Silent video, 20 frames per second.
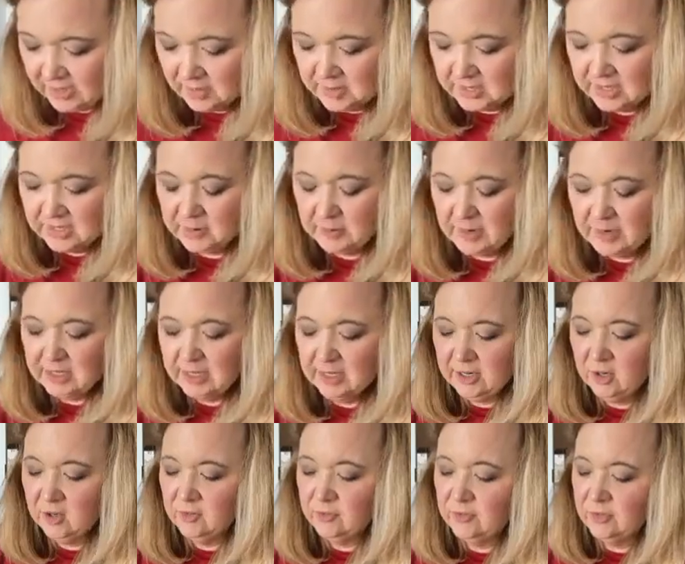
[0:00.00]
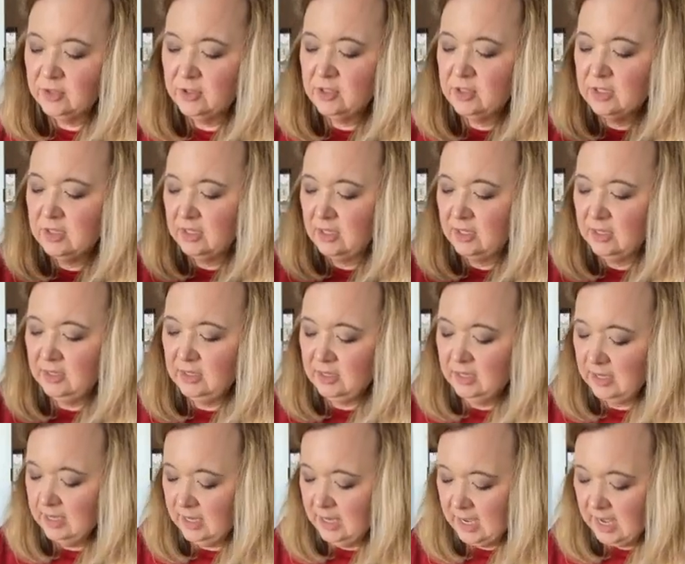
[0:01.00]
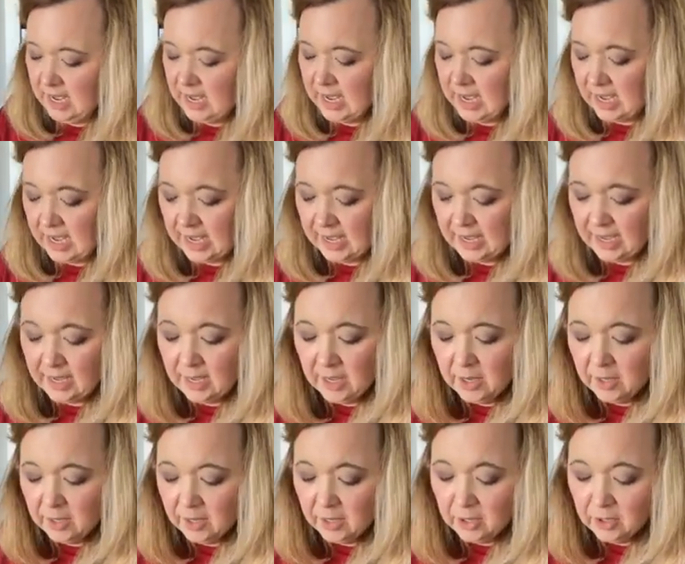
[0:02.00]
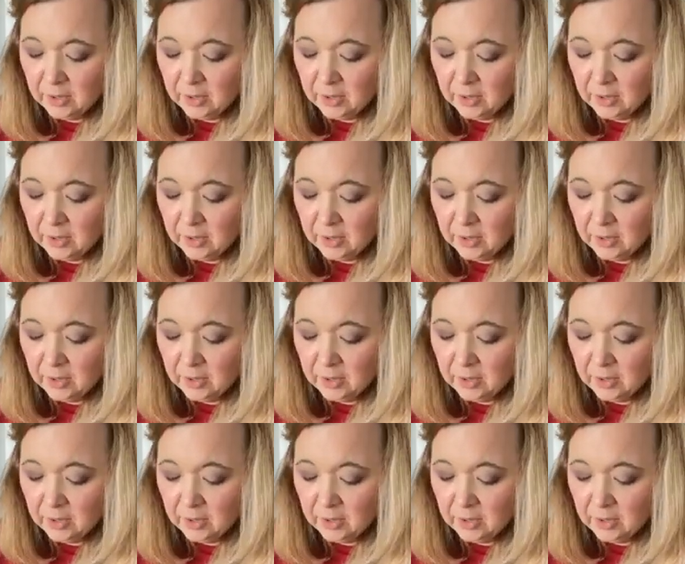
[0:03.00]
when I was expecting our first son, I